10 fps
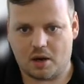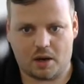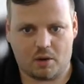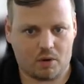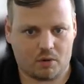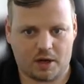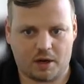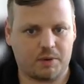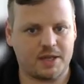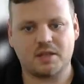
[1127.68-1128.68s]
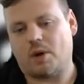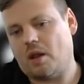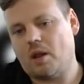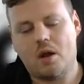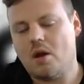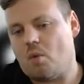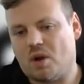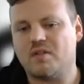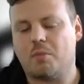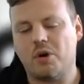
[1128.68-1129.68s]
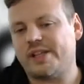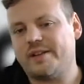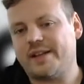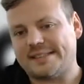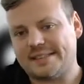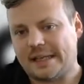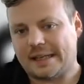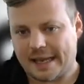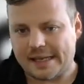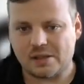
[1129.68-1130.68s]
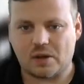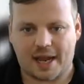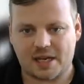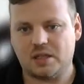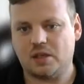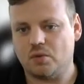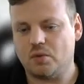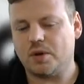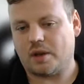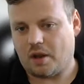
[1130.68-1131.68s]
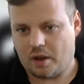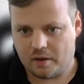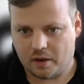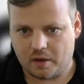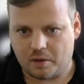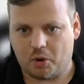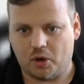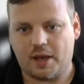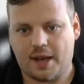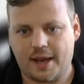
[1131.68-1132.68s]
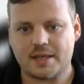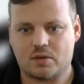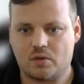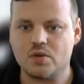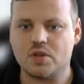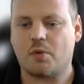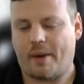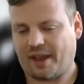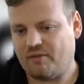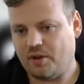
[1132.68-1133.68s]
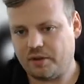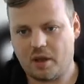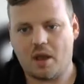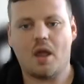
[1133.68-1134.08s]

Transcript: Okay, we already replaced it. Well, one of the most interesting things you can actually do in the body here is use a query filter.